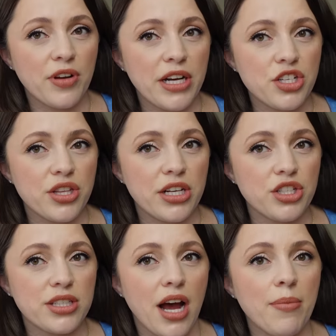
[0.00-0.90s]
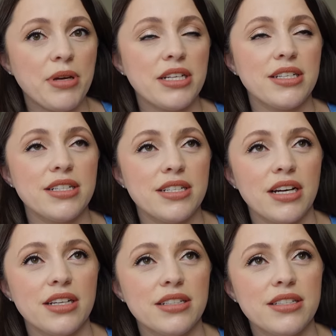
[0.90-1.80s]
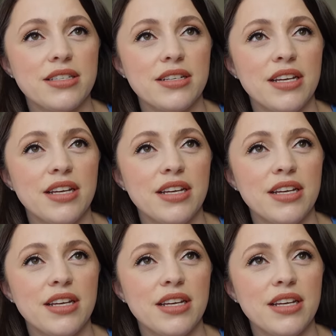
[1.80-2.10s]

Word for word: foundation that I just got because it does,